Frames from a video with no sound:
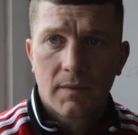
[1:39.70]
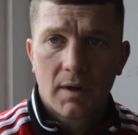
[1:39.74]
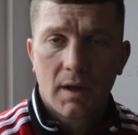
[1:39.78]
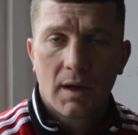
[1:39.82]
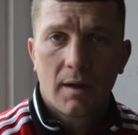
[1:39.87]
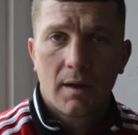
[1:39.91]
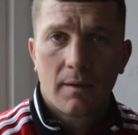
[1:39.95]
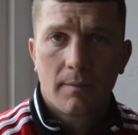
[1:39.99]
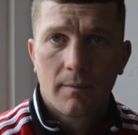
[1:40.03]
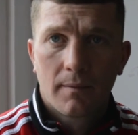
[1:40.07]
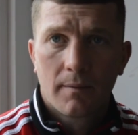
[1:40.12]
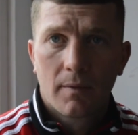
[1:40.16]

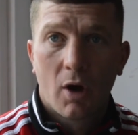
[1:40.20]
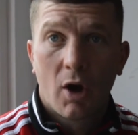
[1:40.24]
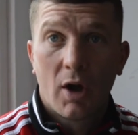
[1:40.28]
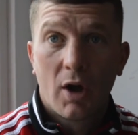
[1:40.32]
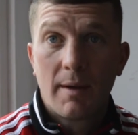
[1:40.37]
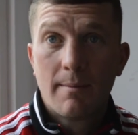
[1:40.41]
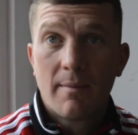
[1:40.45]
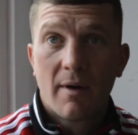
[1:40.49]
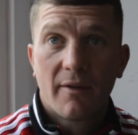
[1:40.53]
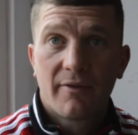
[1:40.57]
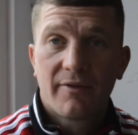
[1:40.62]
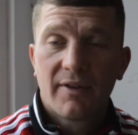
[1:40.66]
Yeah.
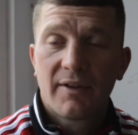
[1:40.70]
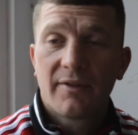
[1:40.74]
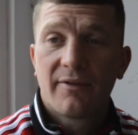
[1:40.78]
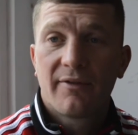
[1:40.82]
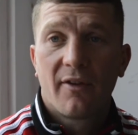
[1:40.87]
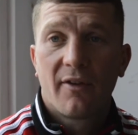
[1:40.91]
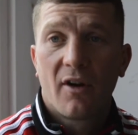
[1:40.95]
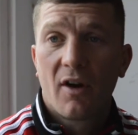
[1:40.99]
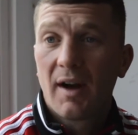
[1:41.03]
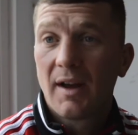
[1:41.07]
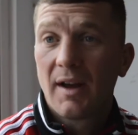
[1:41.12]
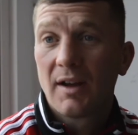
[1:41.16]
In my fifth
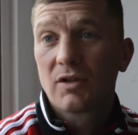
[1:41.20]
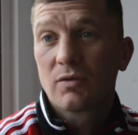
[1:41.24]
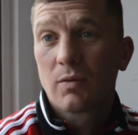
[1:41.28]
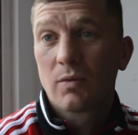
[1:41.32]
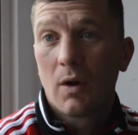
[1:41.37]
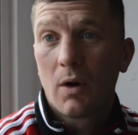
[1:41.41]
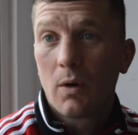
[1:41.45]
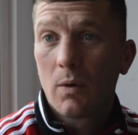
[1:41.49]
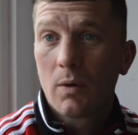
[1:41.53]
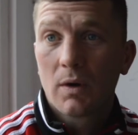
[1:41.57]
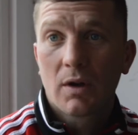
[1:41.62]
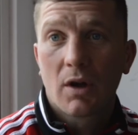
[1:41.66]
fight as
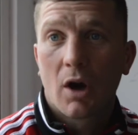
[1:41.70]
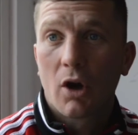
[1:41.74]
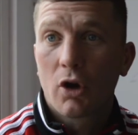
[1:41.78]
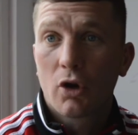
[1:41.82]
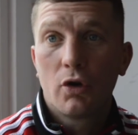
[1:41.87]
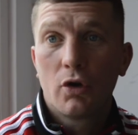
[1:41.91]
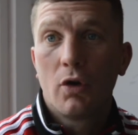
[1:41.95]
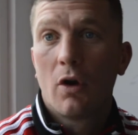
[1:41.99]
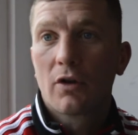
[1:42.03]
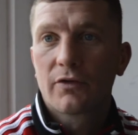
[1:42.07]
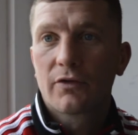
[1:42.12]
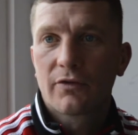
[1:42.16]
well. Yeah. I
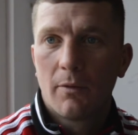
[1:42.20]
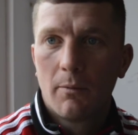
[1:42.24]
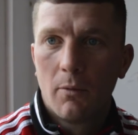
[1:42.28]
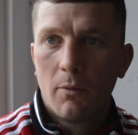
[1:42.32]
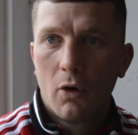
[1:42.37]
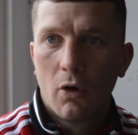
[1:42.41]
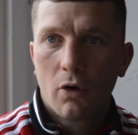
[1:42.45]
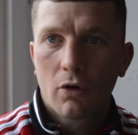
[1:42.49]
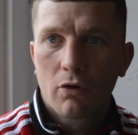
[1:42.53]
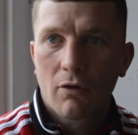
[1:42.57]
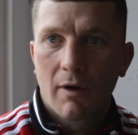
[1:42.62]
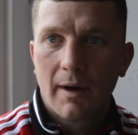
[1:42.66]
couldn't ask for
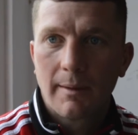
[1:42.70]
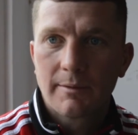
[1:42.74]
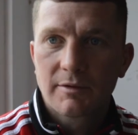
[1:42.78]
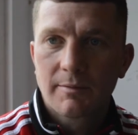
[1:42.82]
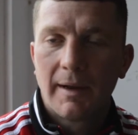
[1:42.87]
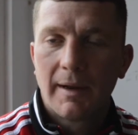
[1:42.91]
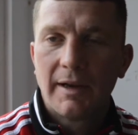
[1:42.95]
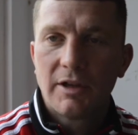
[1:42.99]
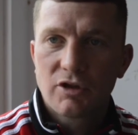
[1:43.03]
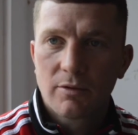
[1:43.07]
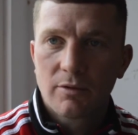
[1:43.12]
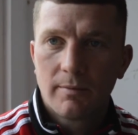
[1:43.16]
more. Graham's
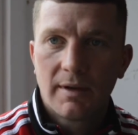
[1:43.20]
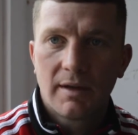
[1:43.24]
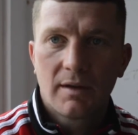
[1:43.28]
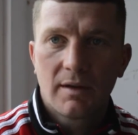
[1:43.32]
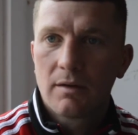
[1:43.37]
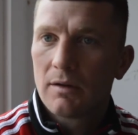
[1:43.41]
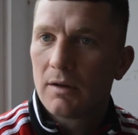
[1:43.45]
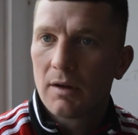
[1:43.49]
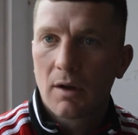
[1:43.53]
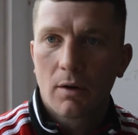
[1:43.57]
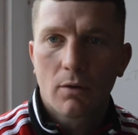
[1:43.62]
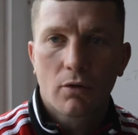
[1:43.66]
managing me.
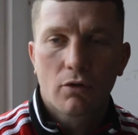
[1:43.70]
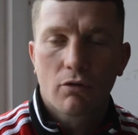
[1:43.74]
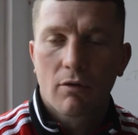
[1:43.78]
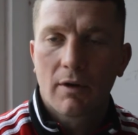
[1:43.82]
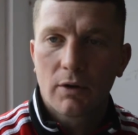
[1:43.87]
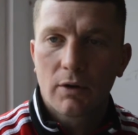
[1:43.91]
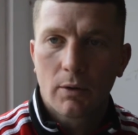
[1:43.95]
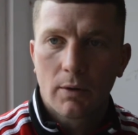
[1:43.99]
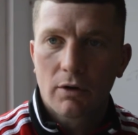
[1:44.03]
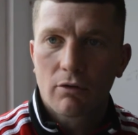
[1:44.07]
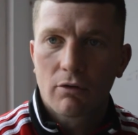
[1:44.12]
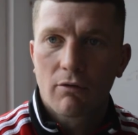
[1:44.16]
You know,
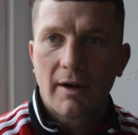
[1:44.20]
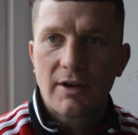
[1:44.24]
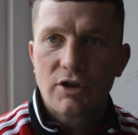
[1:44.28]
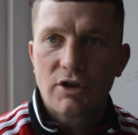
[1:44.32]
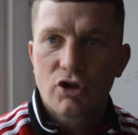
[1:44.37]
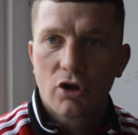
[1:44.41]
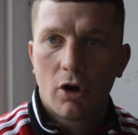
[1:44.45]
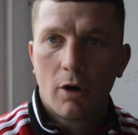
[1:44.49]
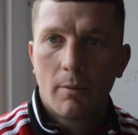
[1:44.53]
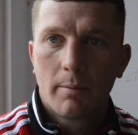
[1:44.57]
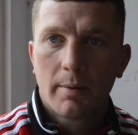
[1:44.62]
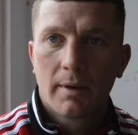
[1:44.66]
Graham's doing a great
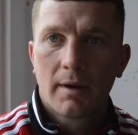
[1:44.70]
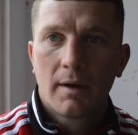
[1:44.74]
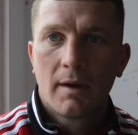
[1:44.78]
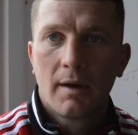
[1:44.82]
job.